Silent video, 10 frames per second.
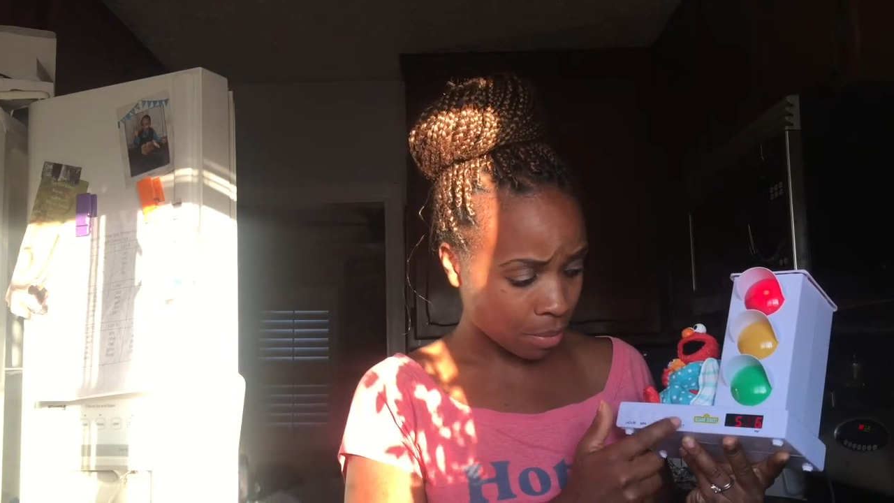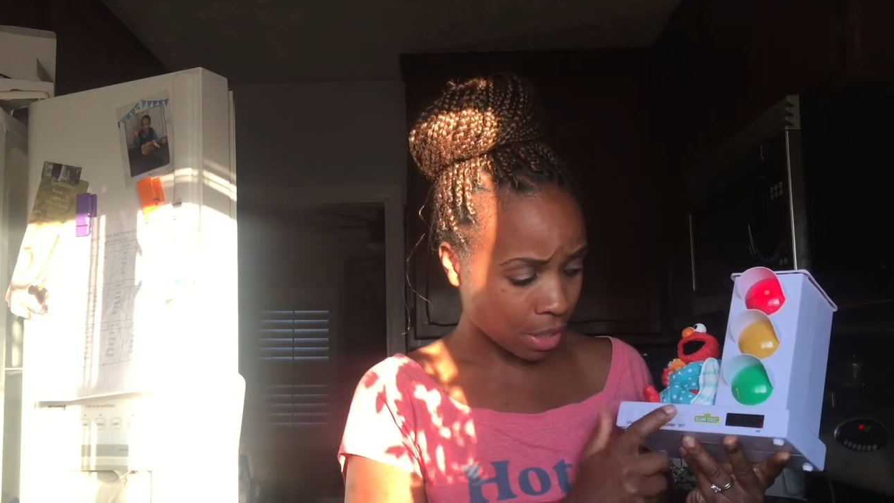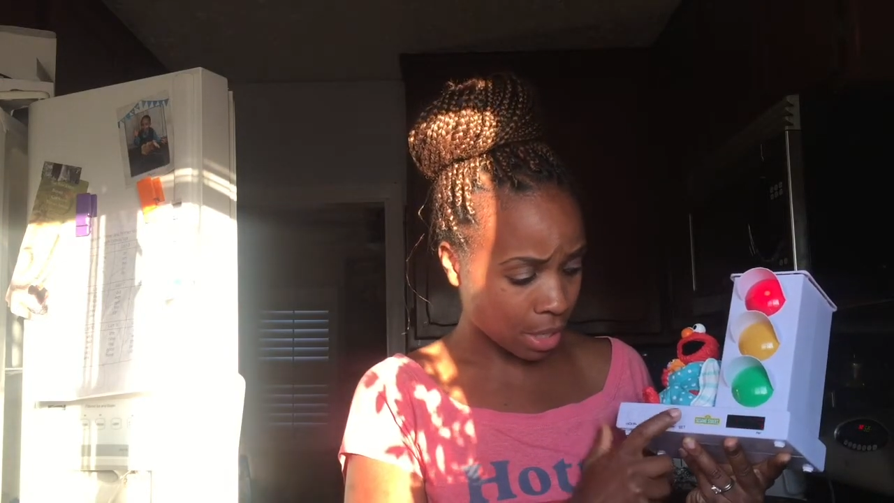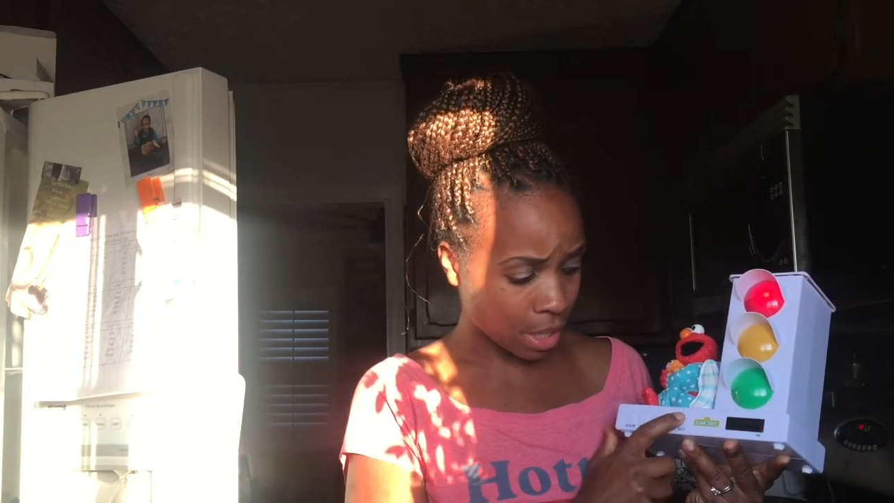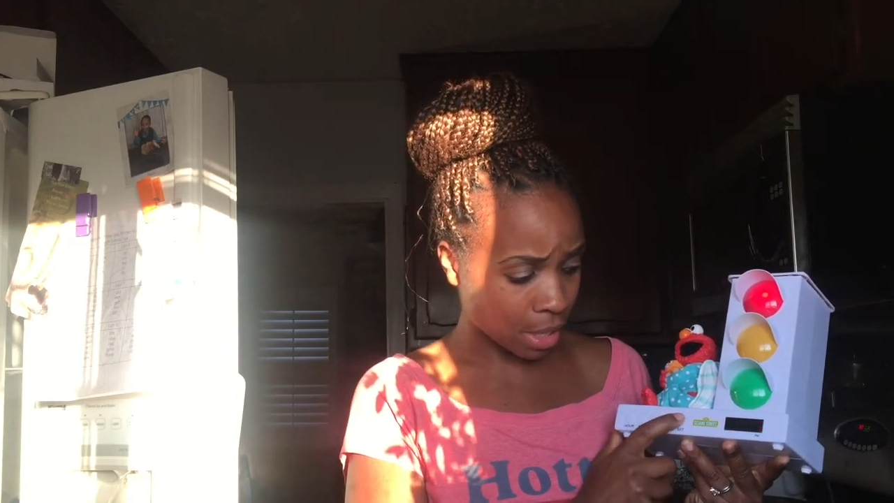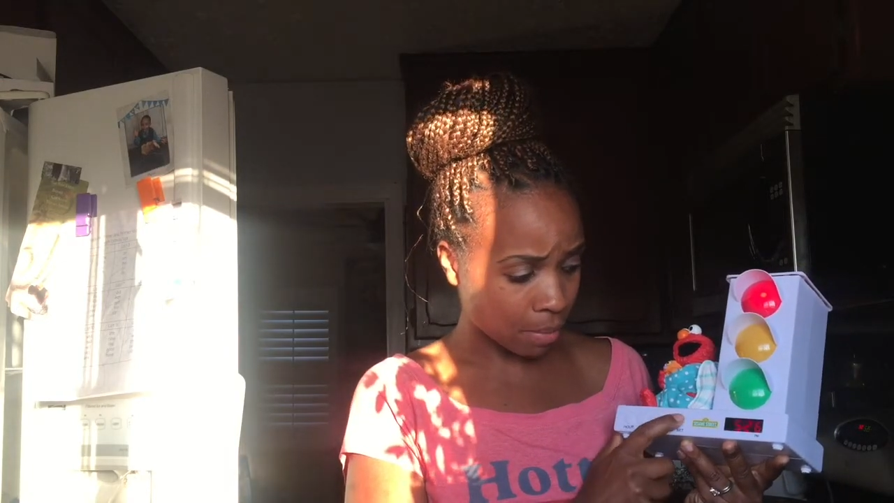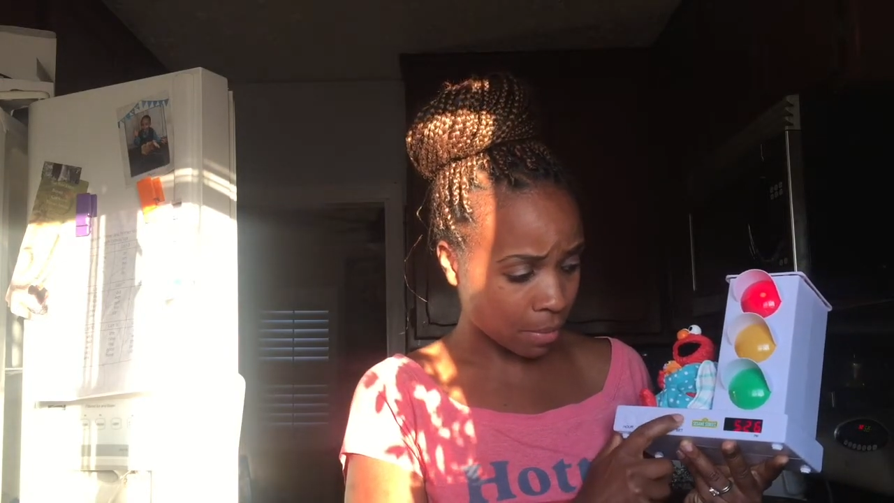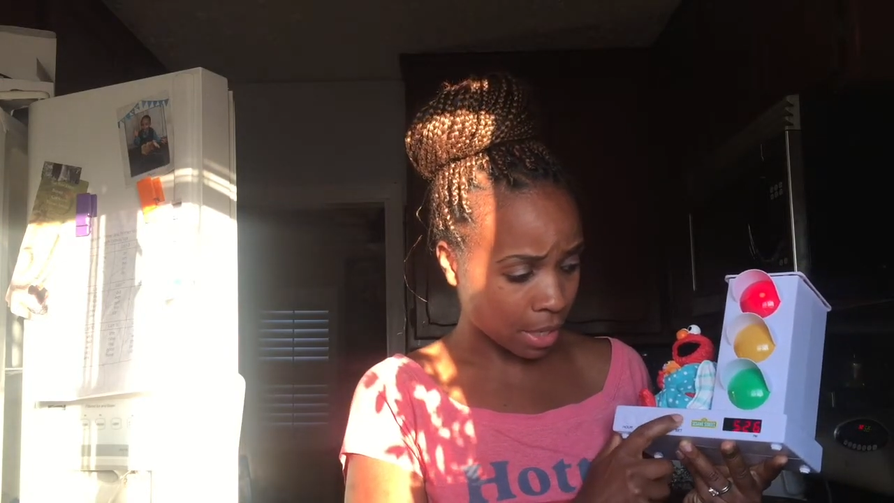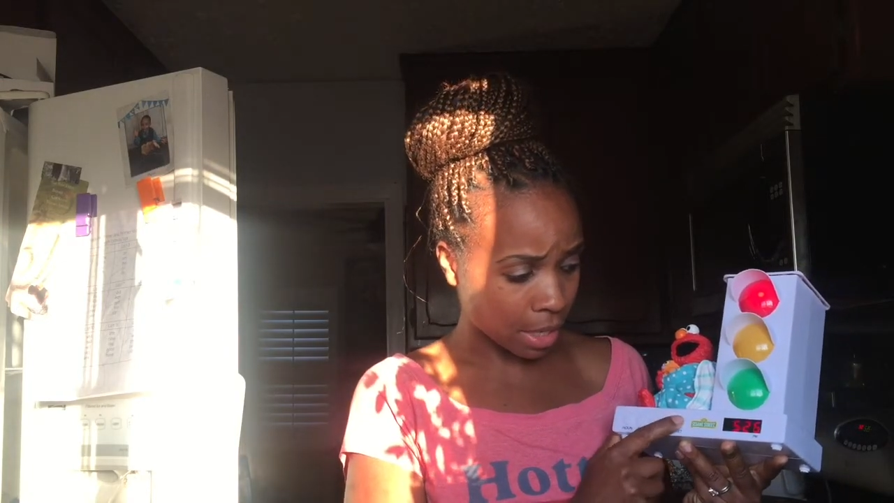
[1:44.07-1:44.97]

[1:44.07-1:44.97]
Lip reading: p.m.